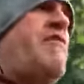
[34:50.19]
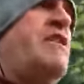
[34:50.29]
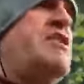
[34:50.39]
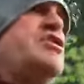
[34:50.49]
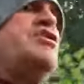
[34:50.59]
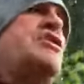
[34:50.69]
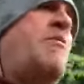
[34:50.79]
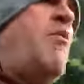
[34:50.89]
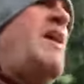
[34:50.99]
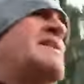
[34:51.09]

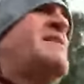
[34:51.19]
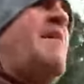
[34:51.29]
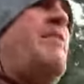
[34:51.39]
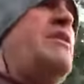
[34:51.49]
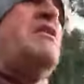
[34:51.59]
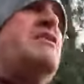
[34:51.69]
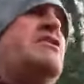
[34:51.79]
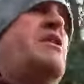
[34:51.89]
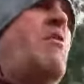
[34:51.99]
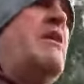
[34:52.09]
relationship, what is it about you that
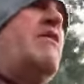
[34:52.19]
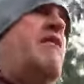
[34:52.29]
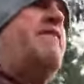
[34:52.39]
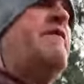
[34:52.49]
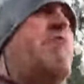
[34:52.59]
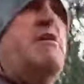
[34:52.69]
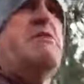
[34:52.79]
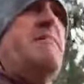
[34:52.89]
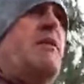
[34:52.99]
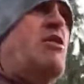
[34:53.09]
doesn't want love? What,
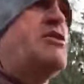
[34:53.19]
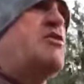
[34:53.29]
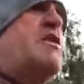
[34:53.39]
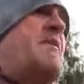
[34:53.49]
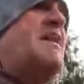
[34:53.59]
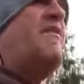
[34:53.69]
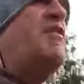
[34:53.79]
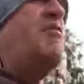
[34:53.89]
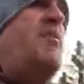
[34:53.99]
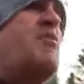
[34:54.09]
is it because it's going to make you
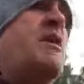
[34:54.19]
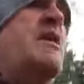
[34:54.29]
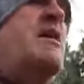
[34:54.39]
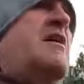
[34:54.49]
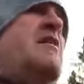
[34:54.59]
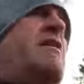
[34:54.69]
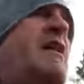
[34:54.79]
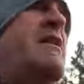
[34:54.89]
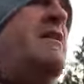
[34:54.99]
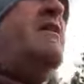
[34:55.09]
vulnerable,
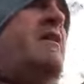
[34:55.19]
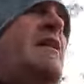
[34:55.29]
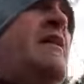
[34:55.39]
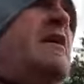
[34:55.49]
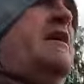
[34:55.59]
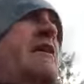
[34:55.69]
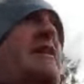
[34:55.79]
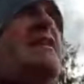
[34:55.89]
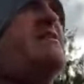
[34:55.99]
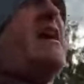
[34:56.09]
right?
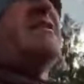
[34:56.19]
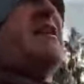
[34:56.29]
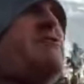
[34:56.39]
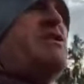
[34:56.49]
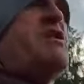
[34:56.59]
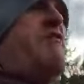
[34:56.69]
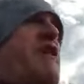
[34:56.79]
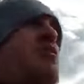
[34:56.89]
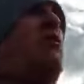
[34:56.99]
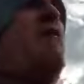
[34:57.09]
then you start telling yourself
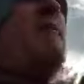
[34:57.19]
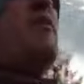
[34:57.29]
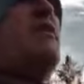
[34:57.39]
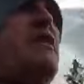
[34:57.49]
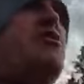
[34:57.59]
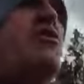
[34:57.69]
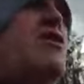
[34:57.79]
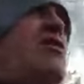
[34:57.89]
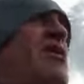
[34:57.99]
you're no lovable or you're no good